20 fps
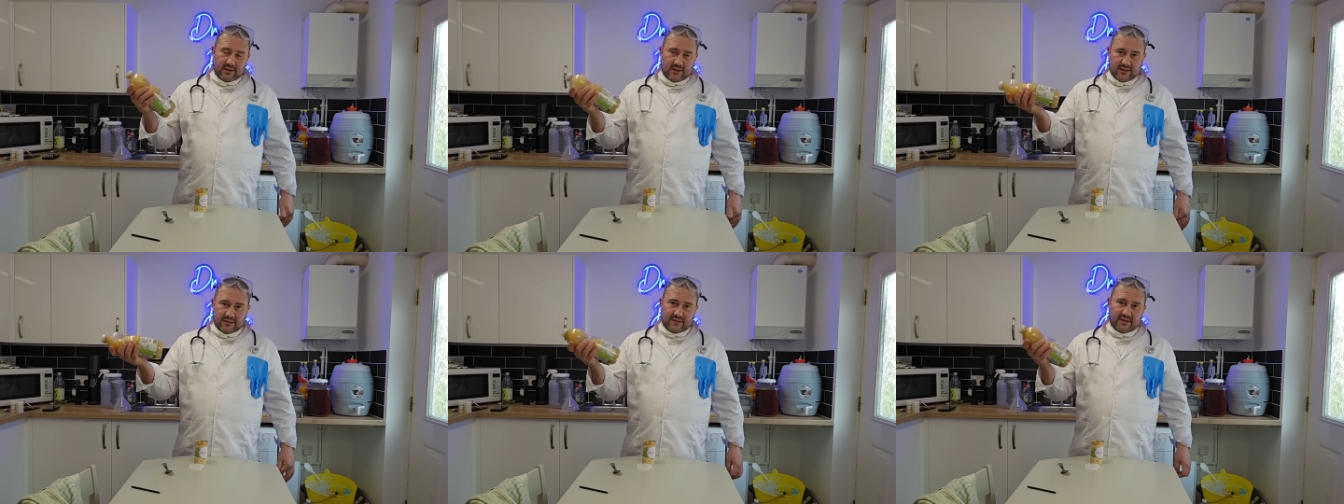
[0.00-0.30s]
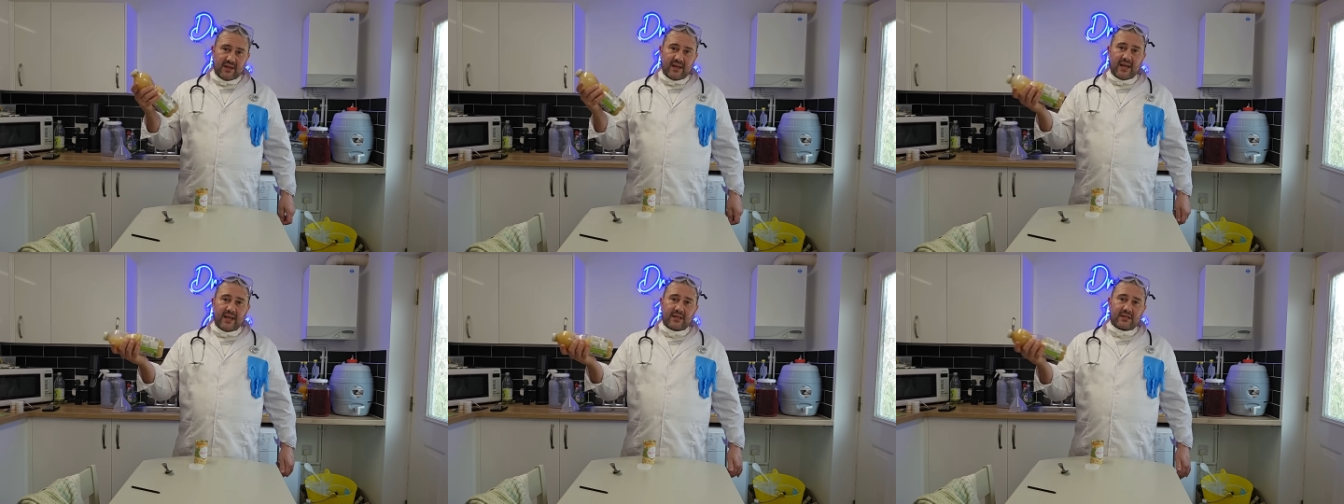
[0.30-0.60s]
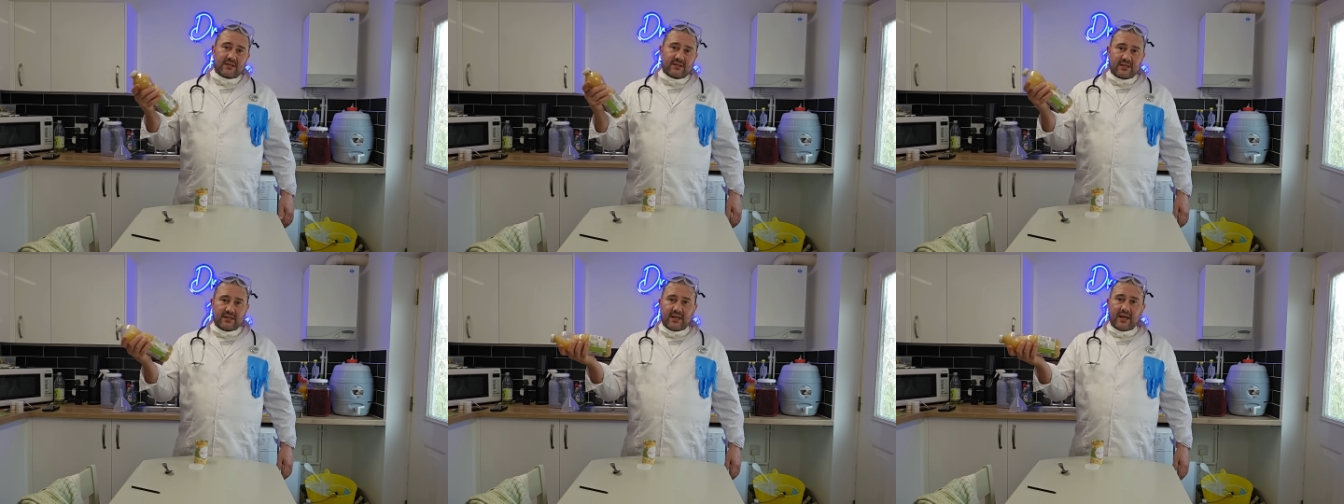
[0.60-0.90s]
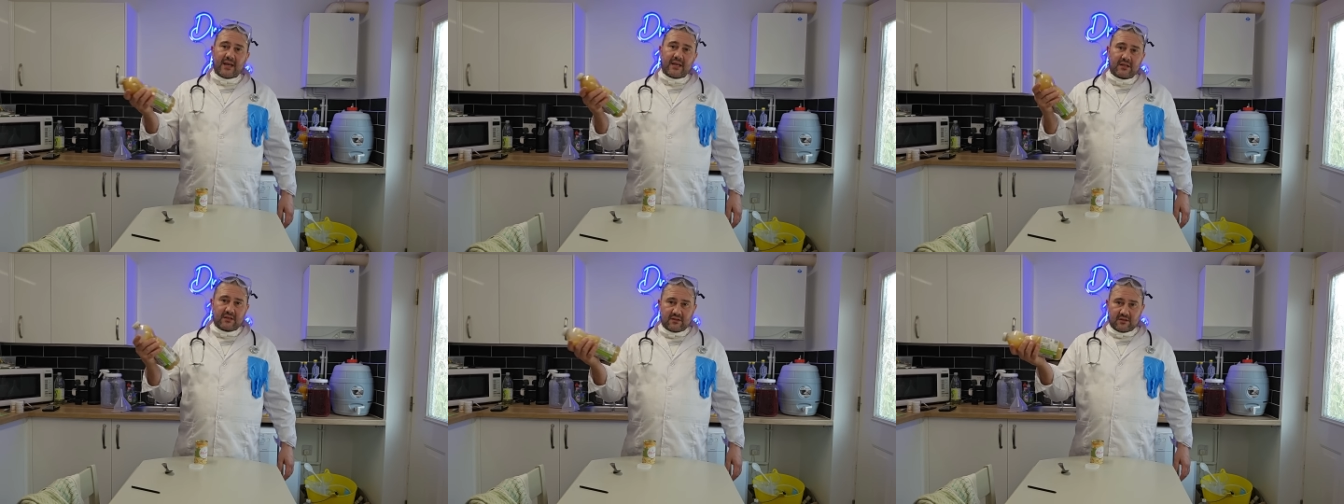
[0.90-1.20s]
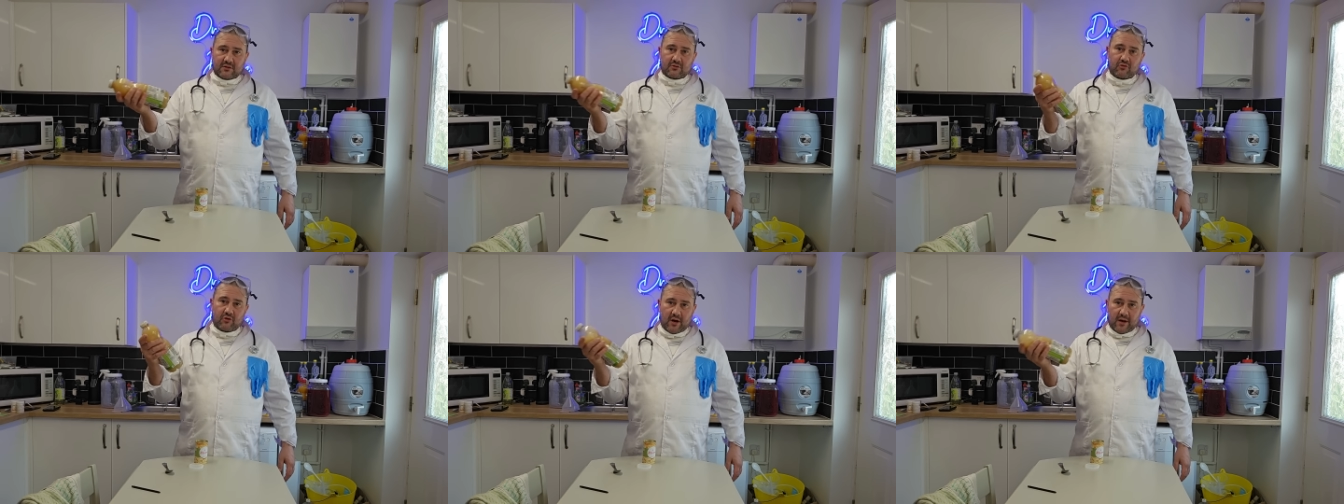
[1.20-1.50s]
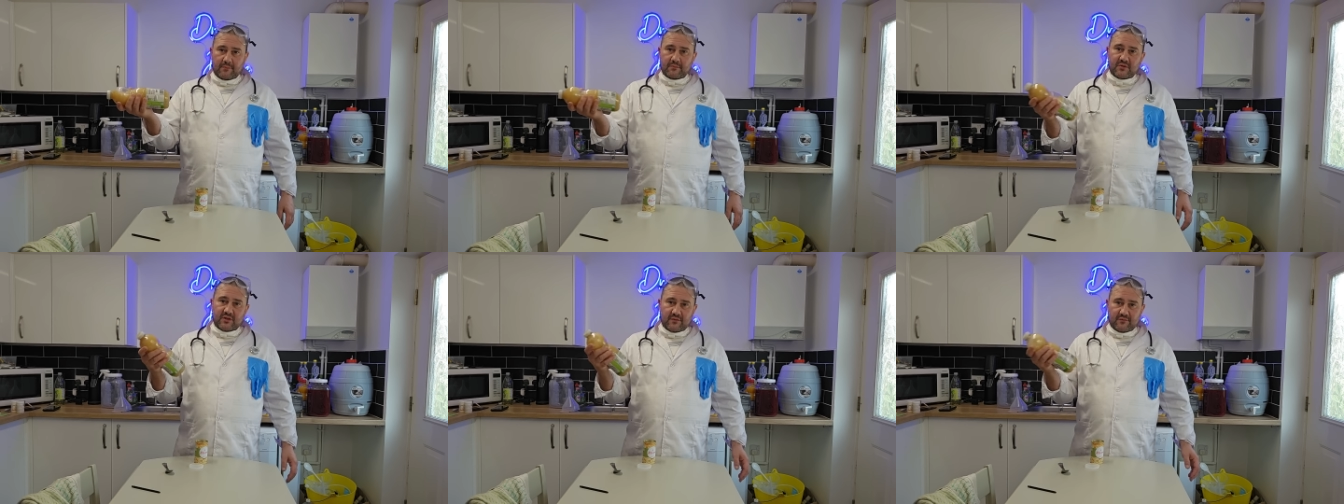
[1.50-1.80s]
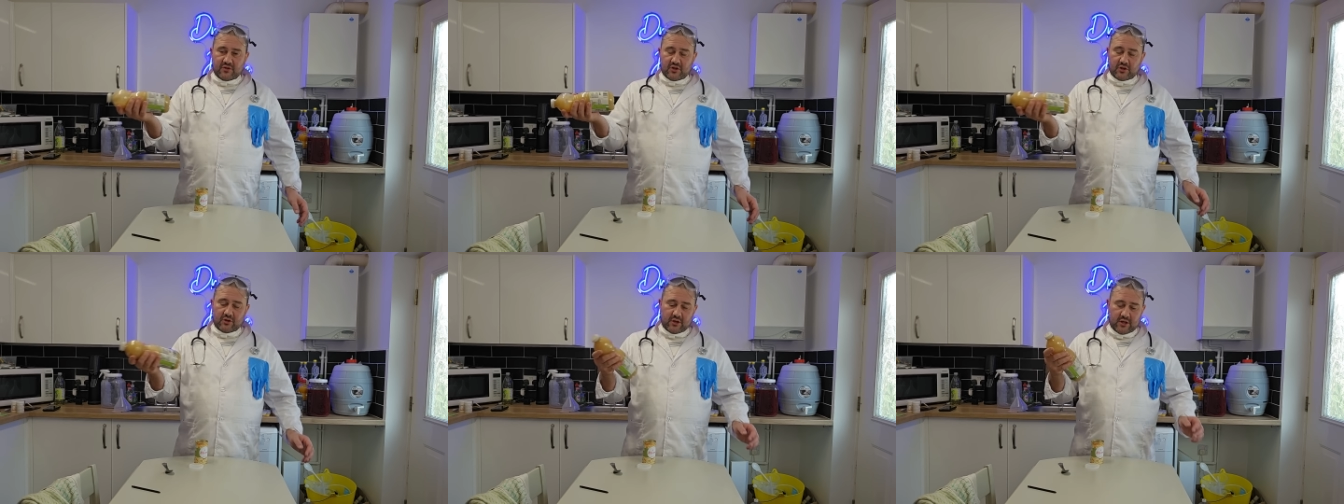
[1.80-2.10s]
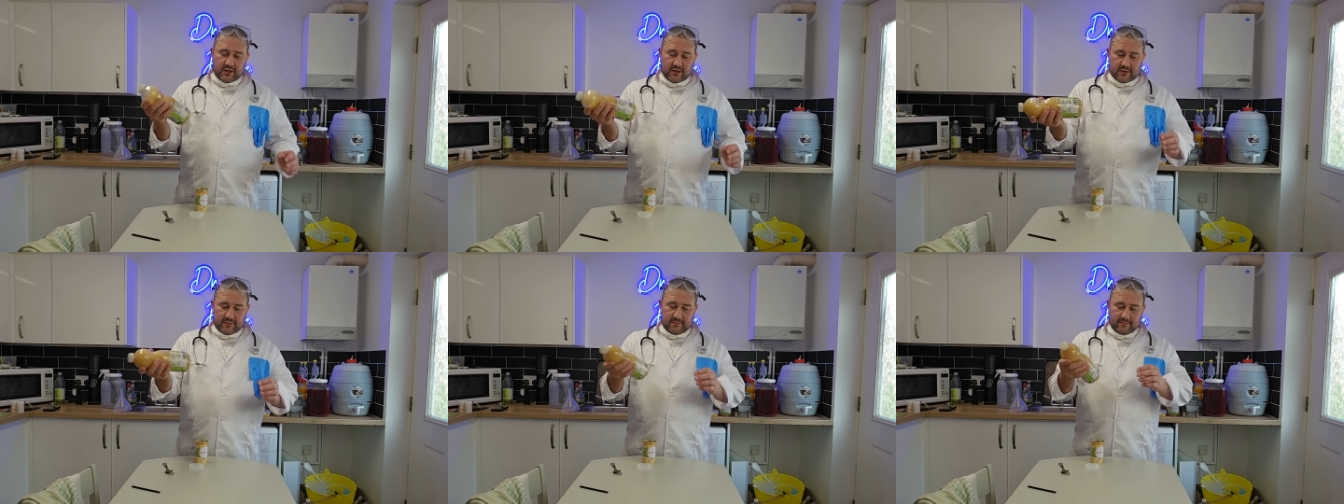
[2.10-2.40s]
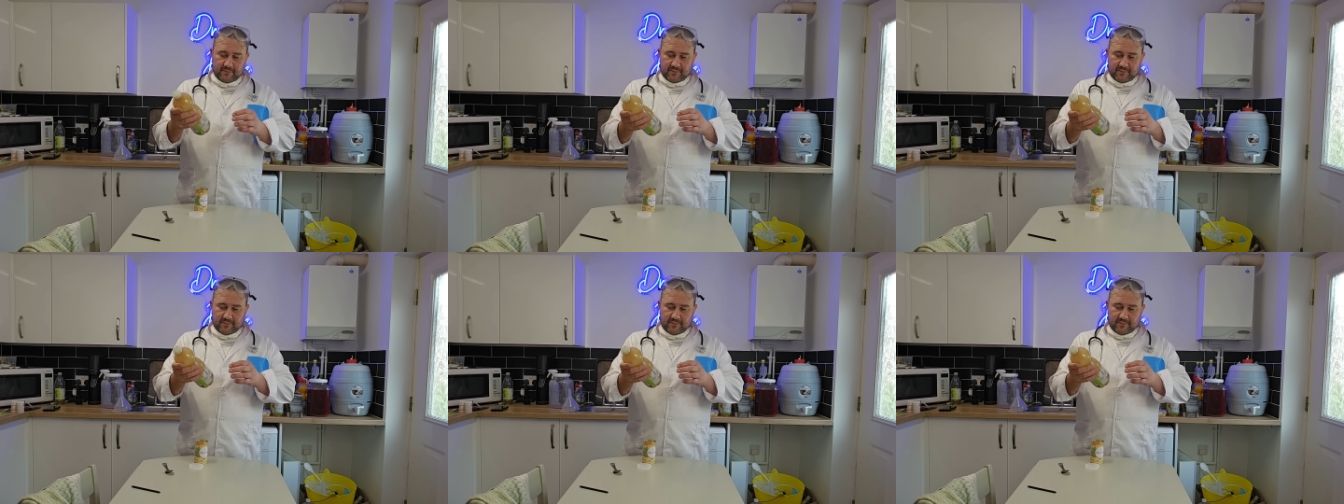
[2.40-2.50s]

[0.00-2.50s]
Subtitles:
is 88 grams of sugar.